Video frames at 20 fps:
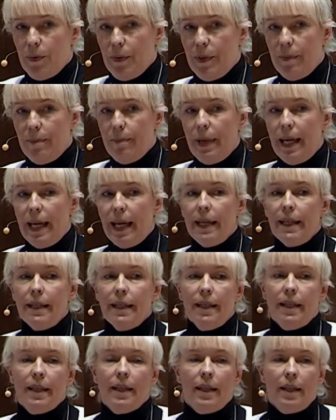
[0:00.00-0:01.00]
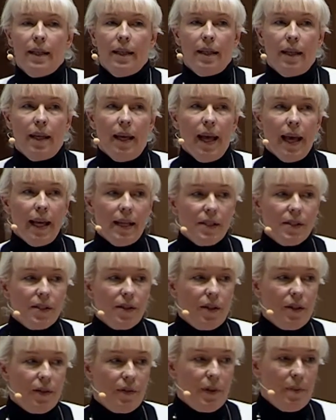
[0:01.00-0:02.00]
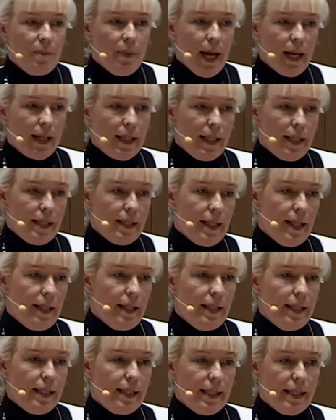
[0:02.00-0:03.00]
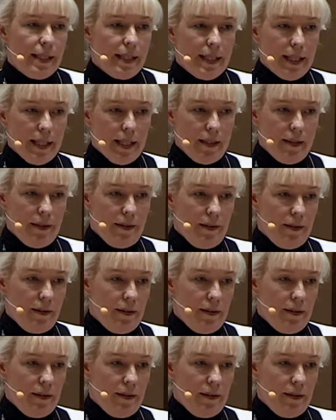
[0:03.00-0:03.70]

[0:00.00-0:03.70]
the main answer of the market analysis said,